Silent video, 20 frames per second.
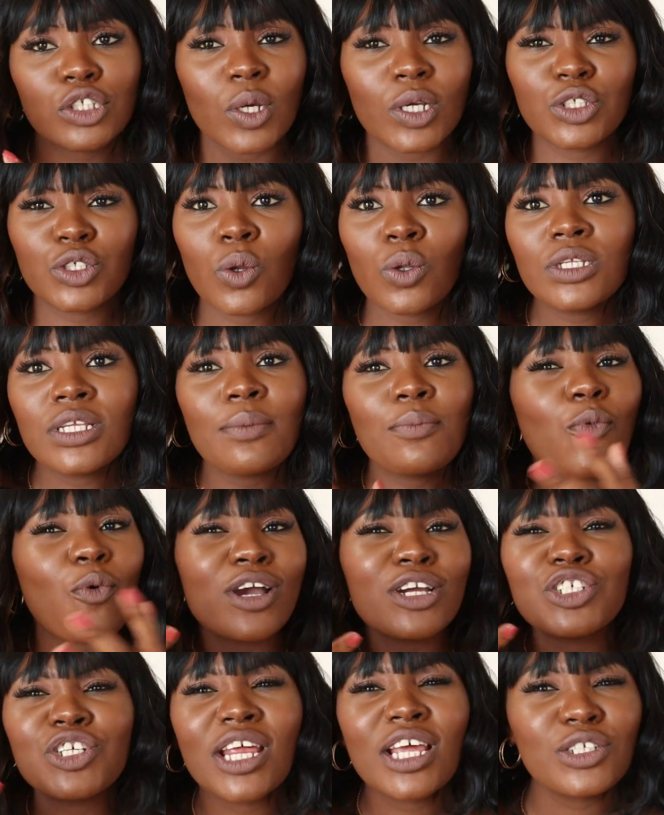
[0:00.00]
So I told them,
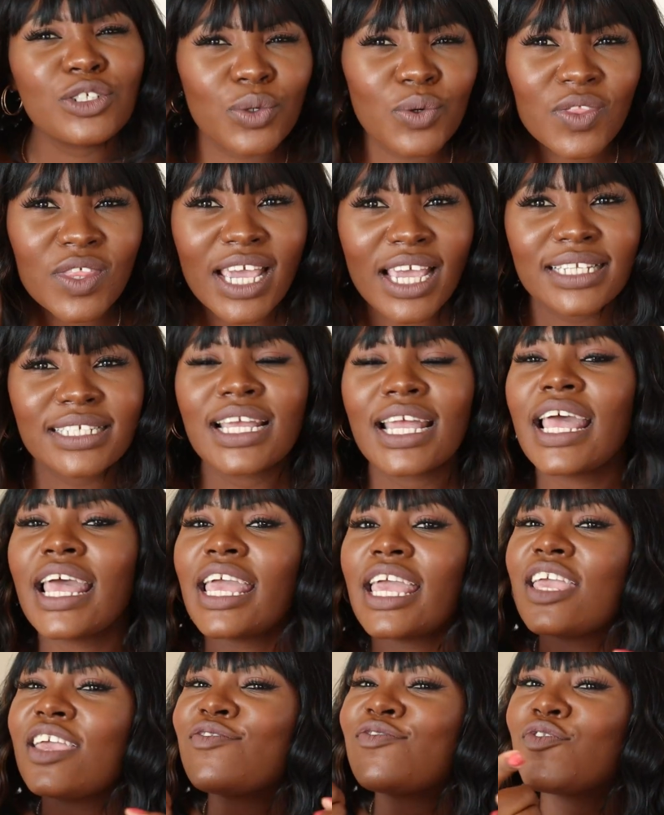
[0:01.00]
why should I do that?
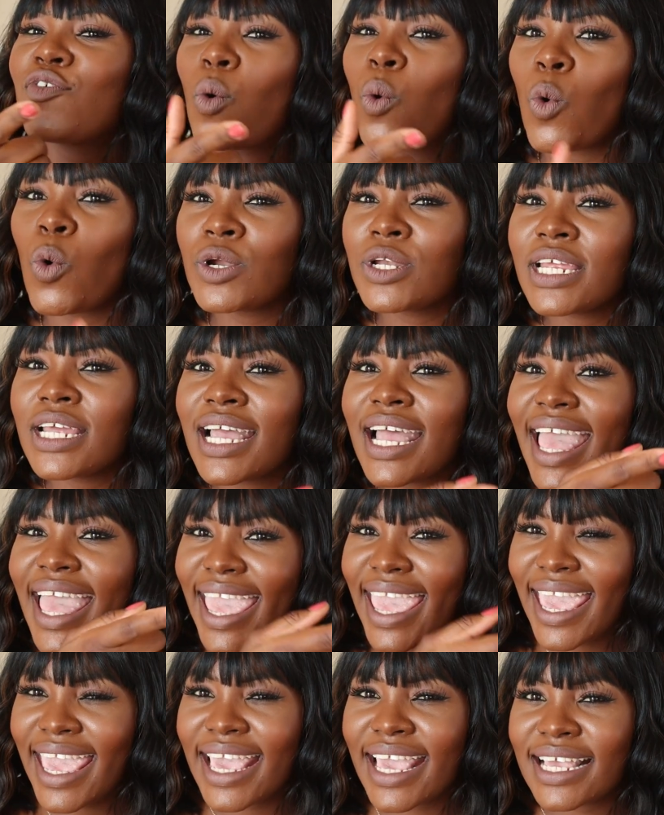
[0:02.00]
If order
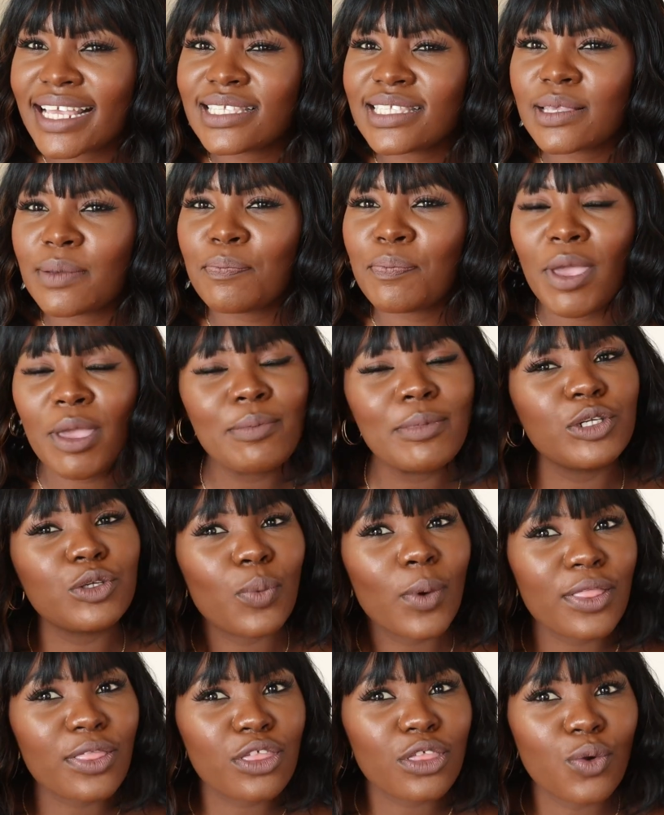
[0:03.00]
A's payment
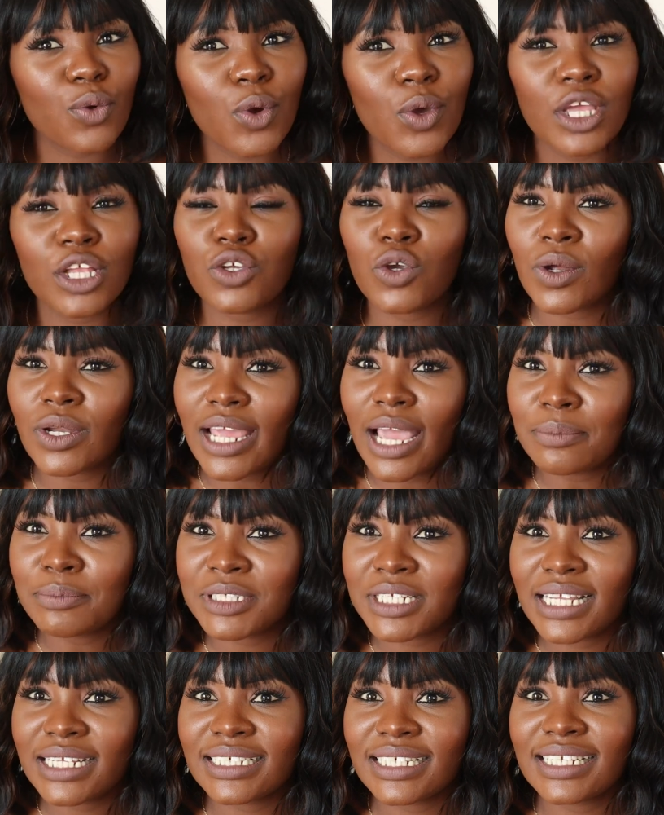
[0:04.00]
went through, it got
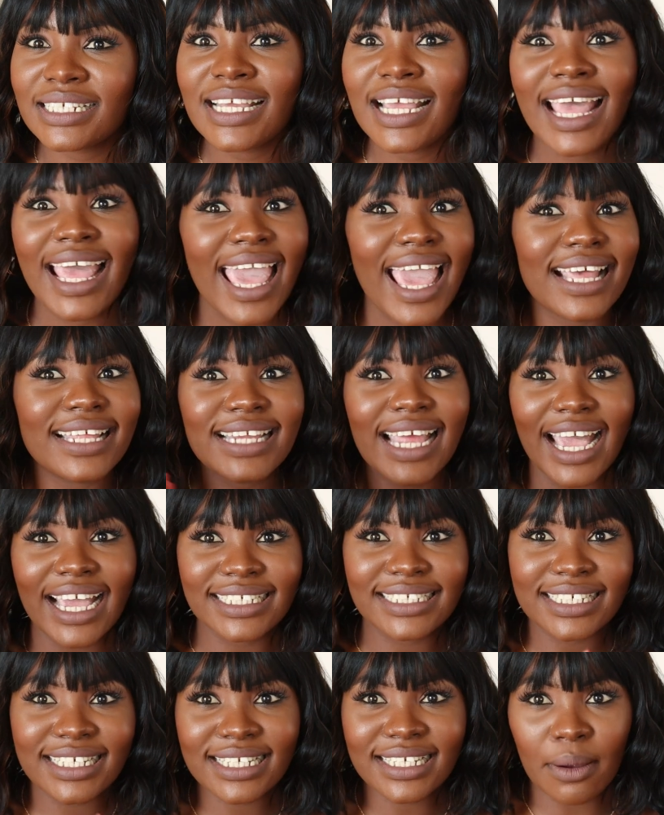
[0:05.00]
updated, and I
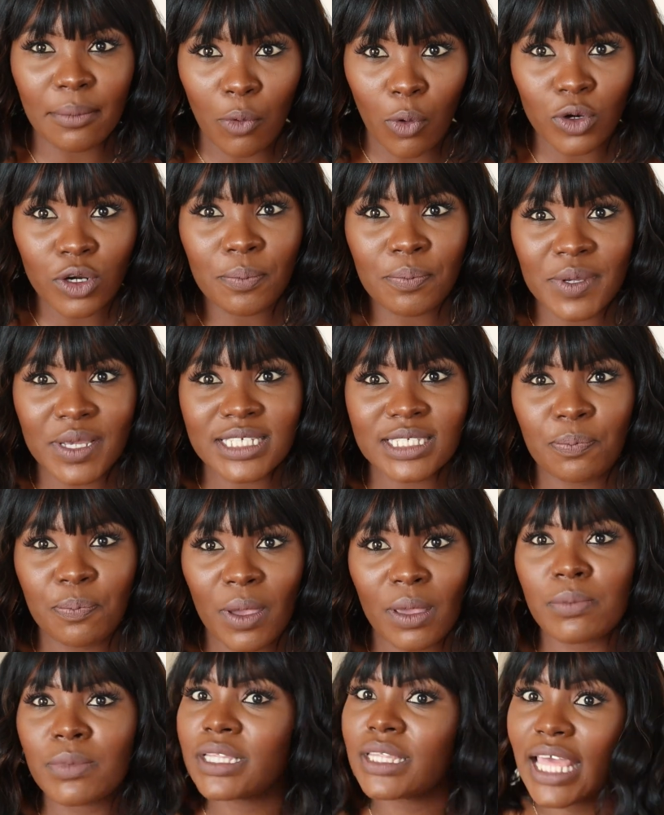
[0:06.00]
did order B's
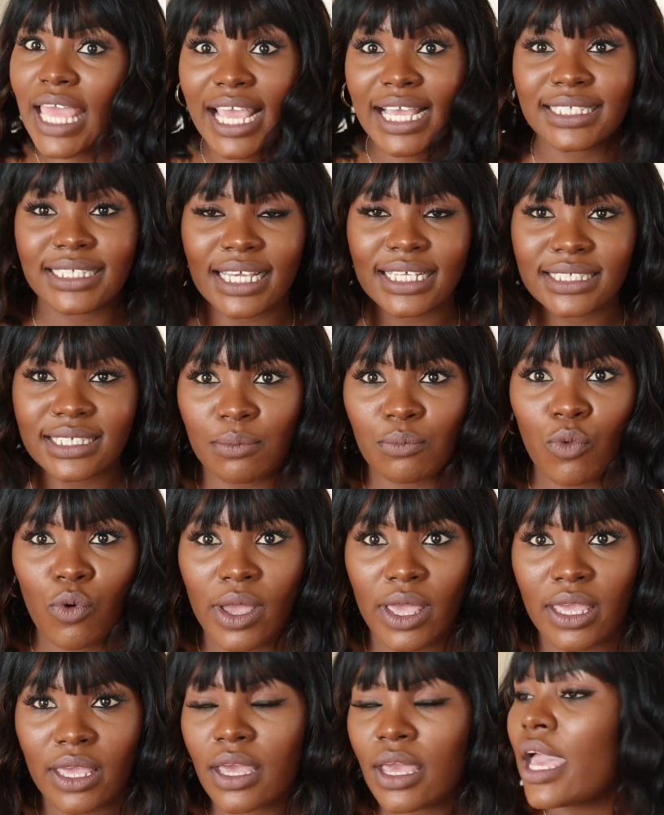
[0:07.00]
payment the exact same
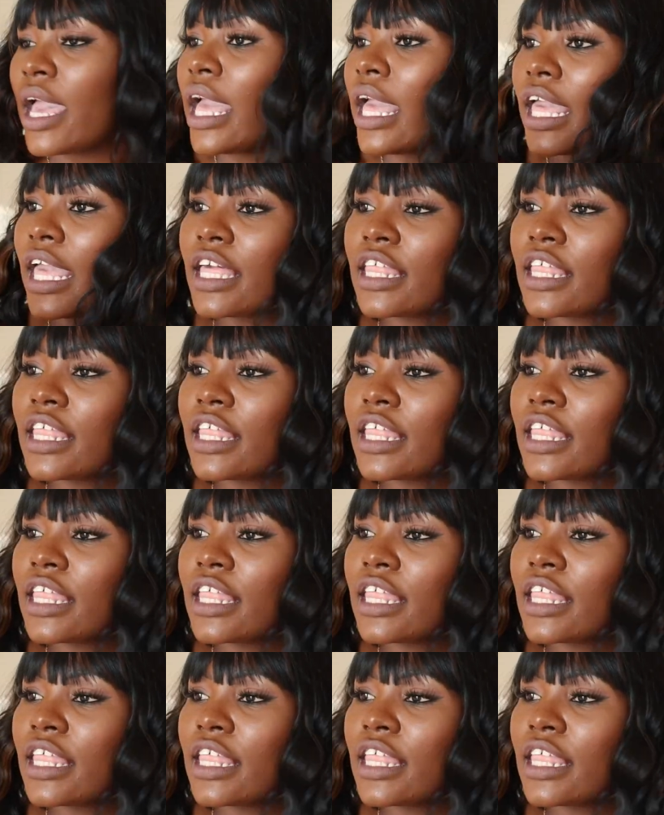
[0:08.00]
way.